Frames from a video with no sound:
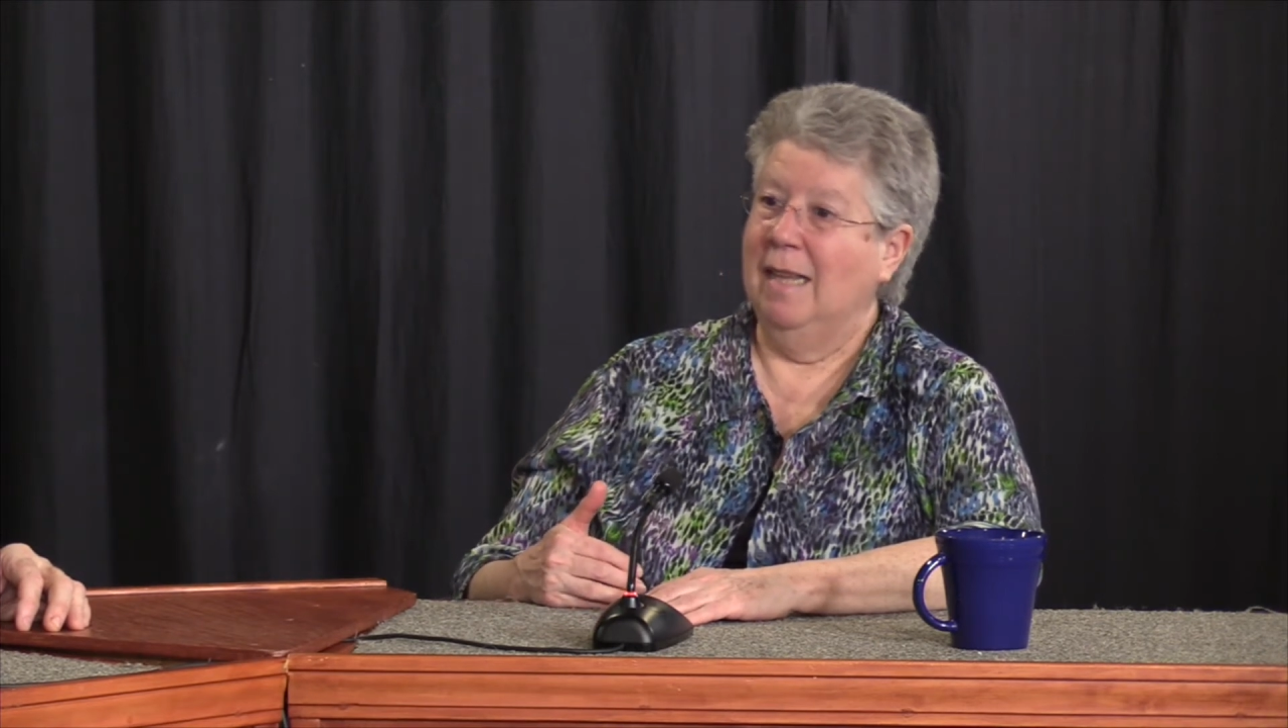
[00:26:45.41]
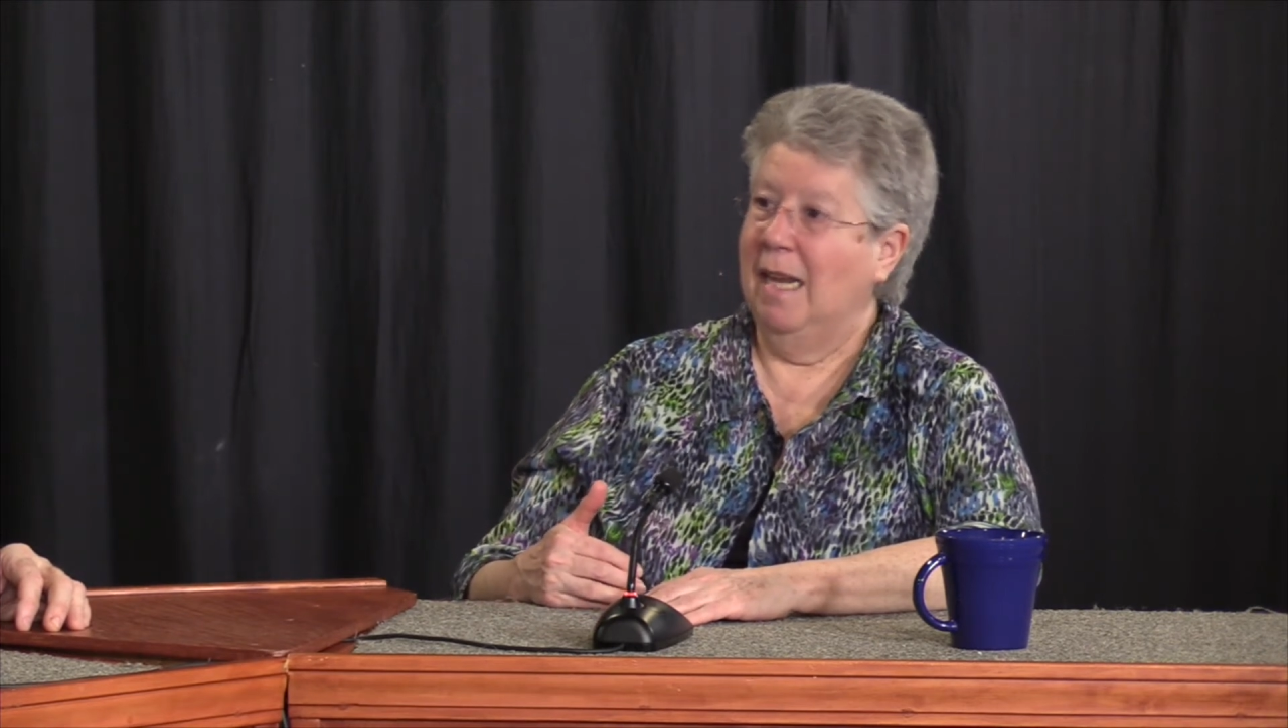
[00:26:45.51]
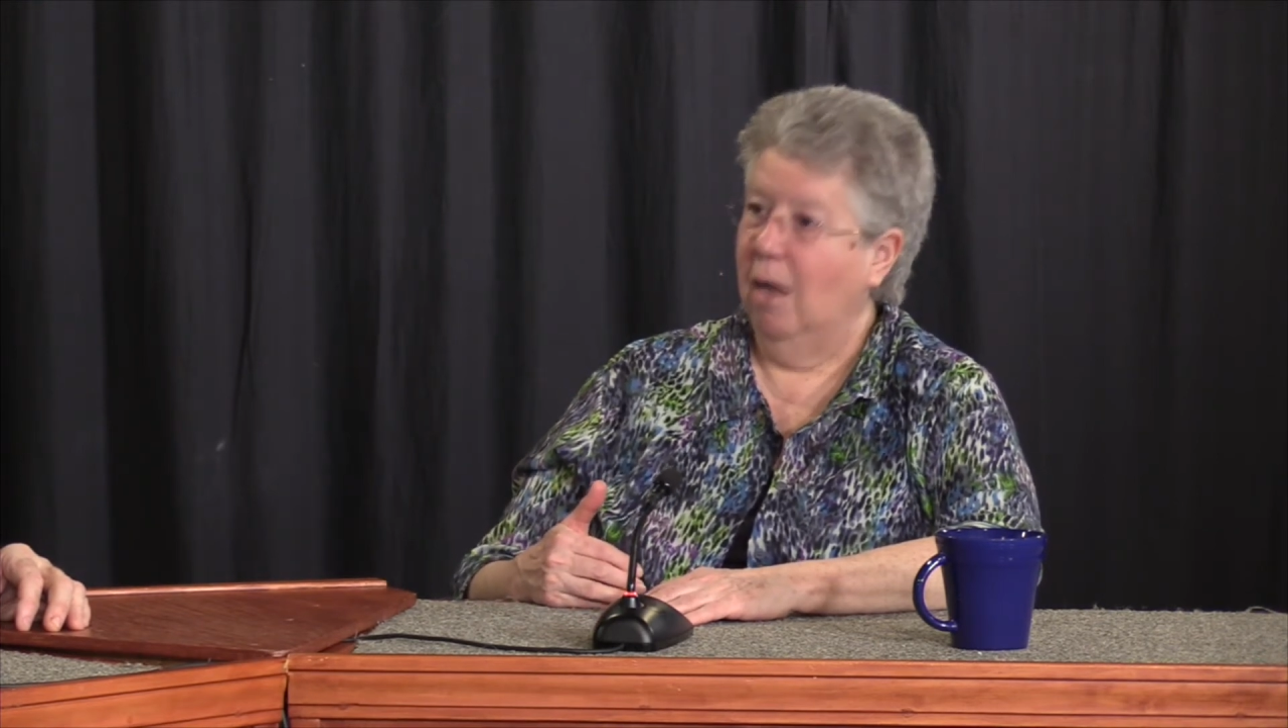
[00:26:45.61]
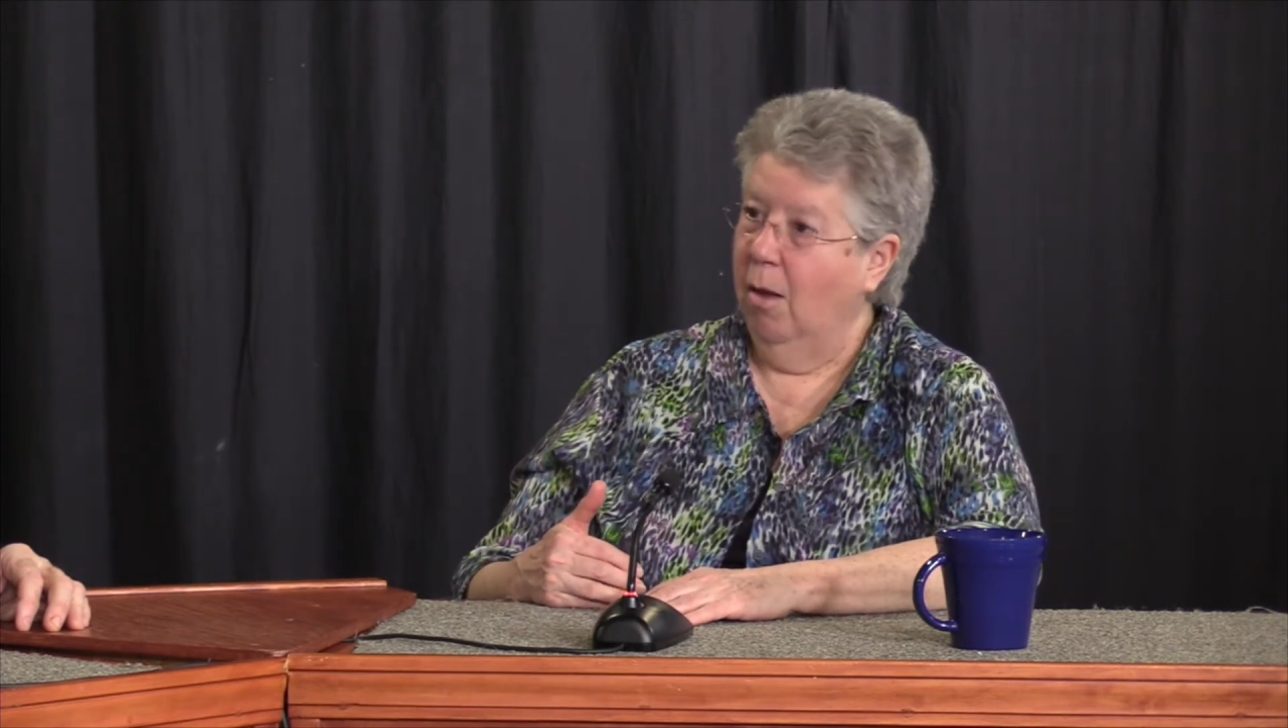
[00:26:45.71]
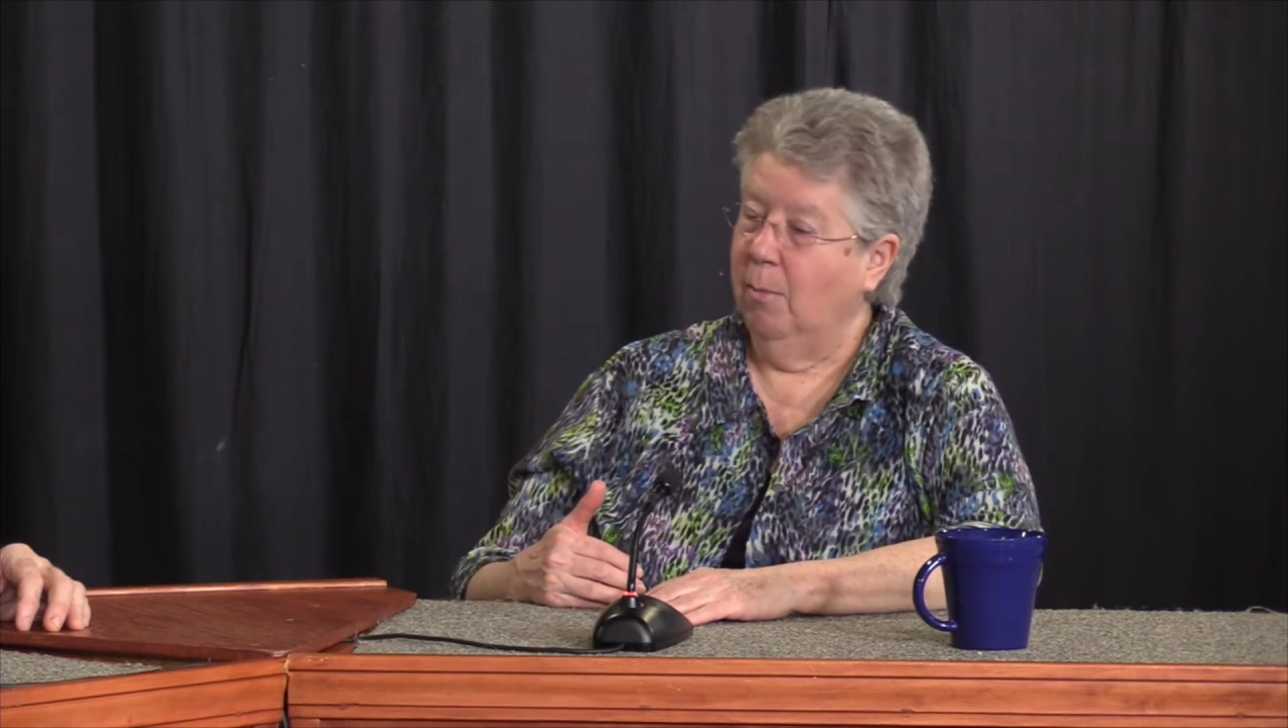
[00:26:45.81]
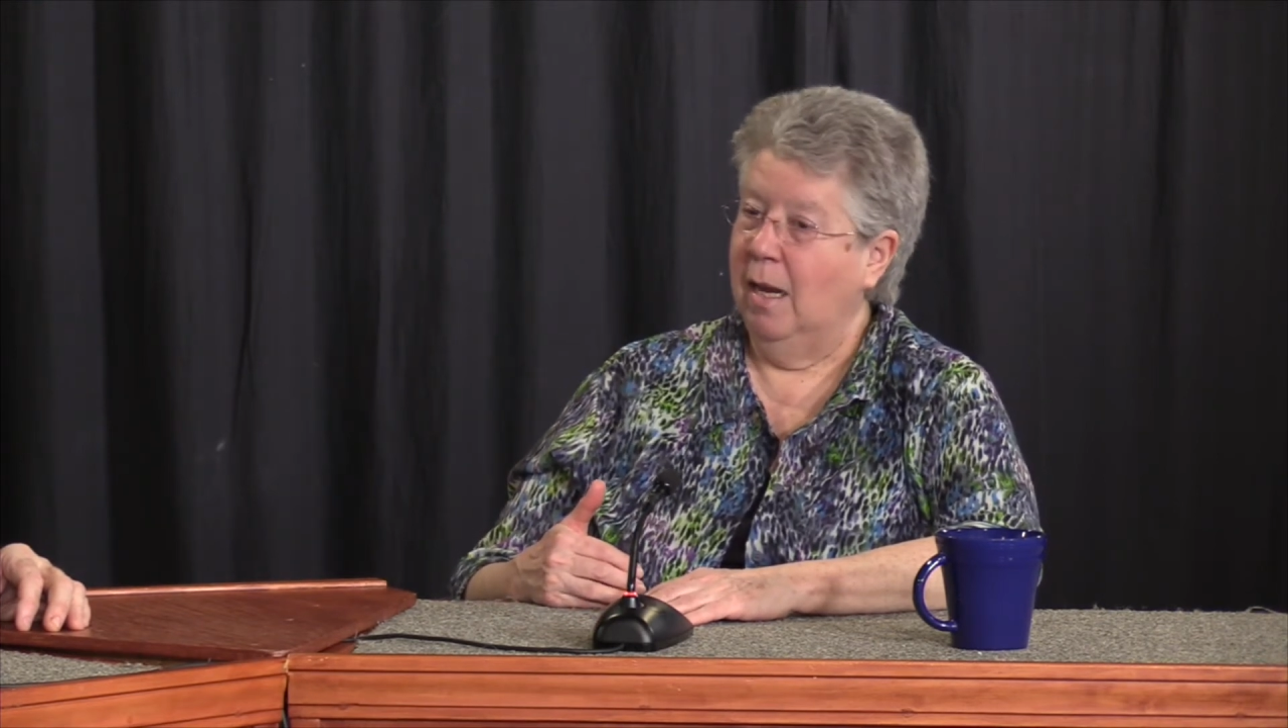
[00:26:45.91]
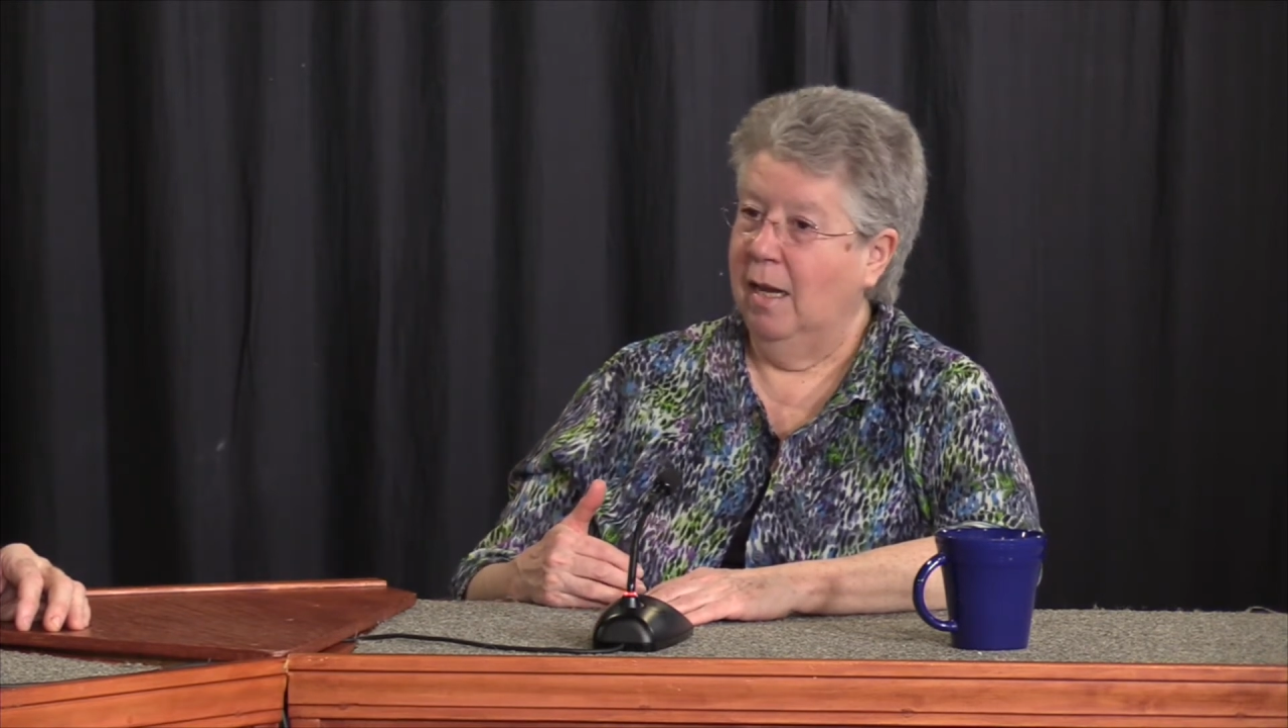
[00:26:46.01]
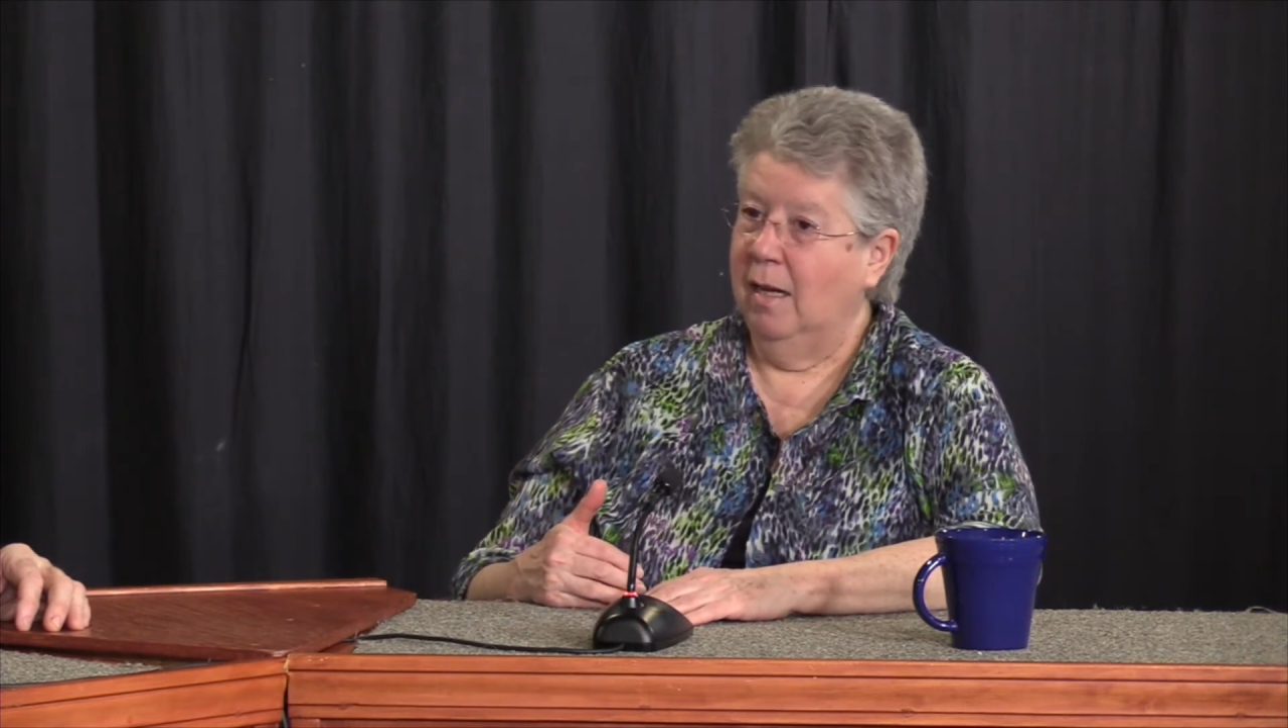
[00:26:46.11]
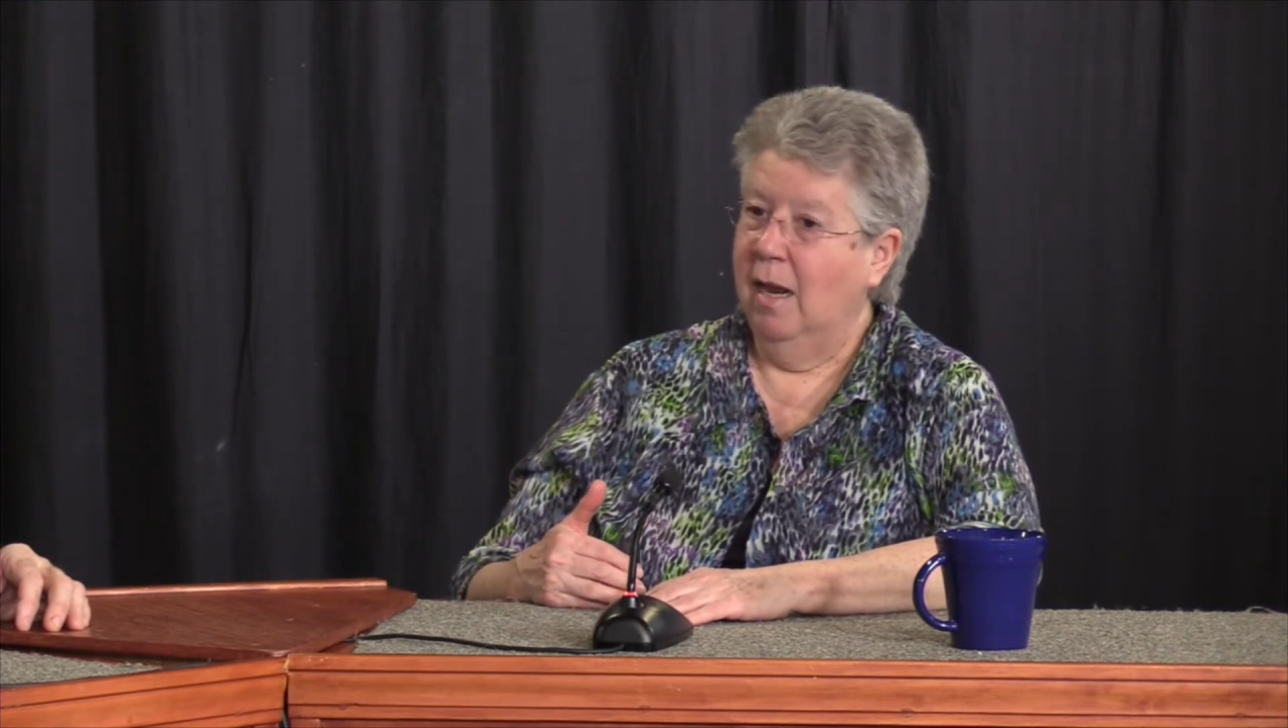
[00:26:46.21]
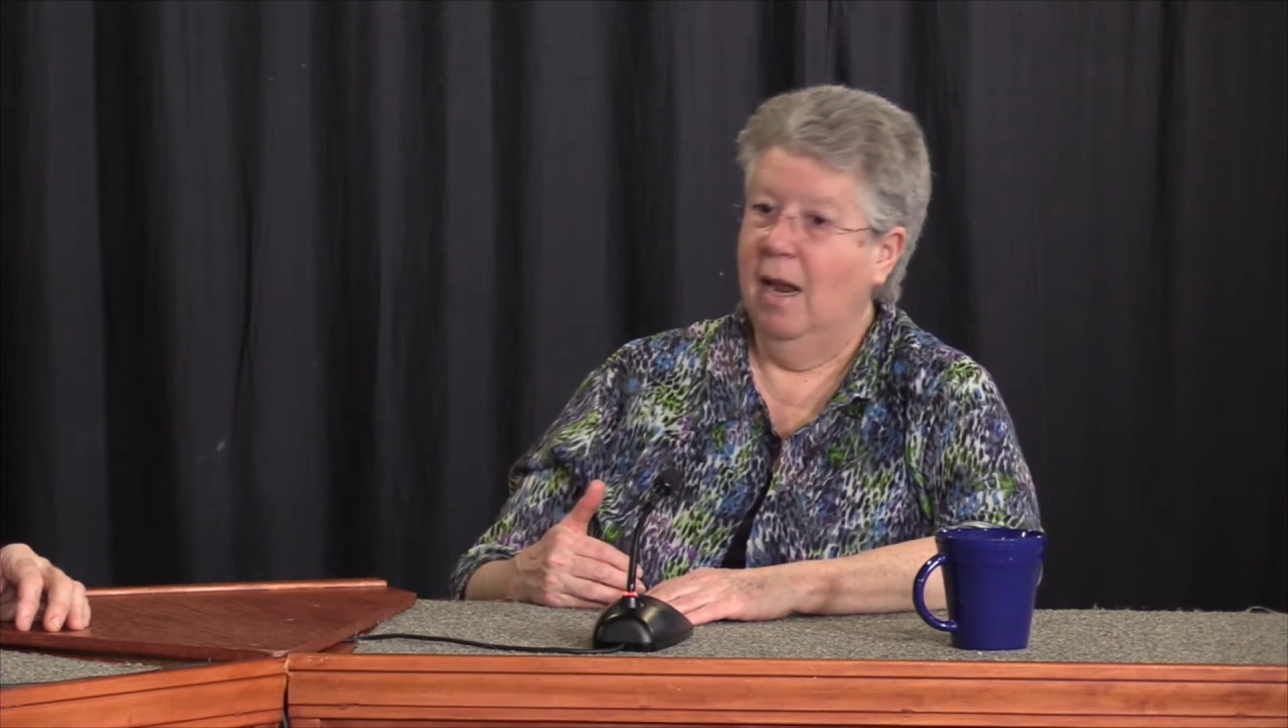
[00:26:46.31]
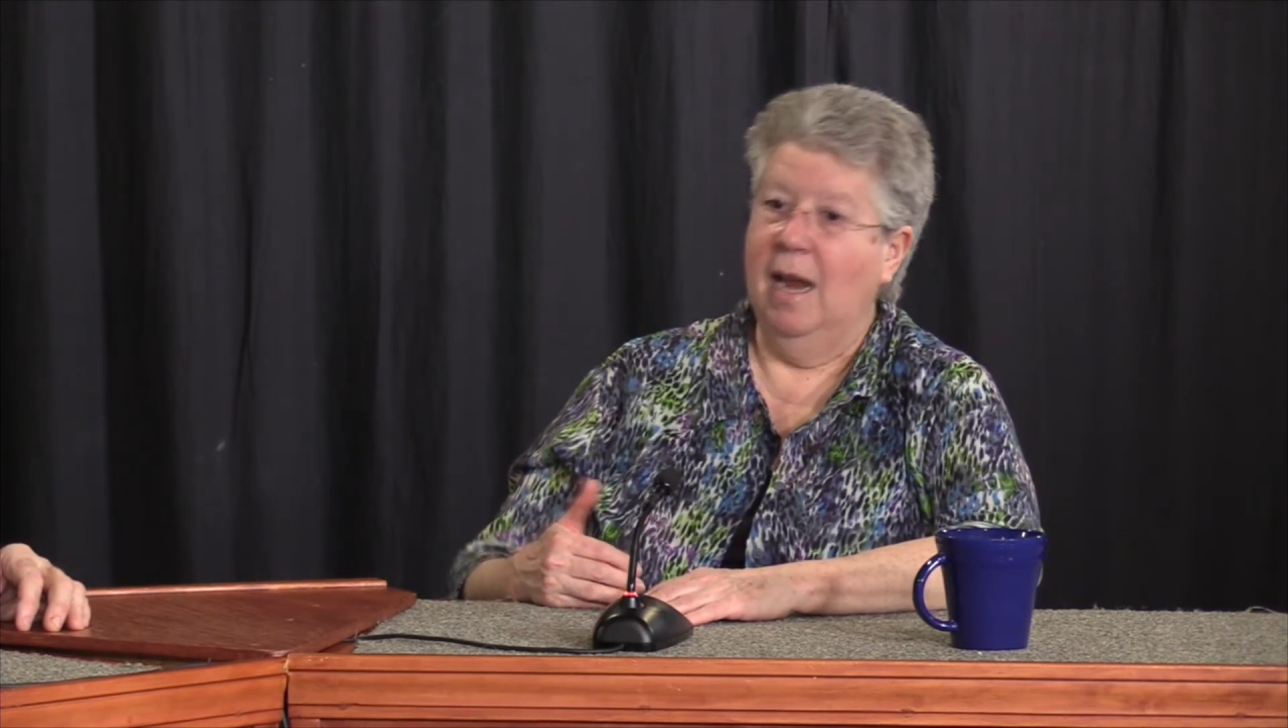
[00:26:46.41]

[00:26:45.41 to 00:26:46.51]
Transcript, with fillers: they come in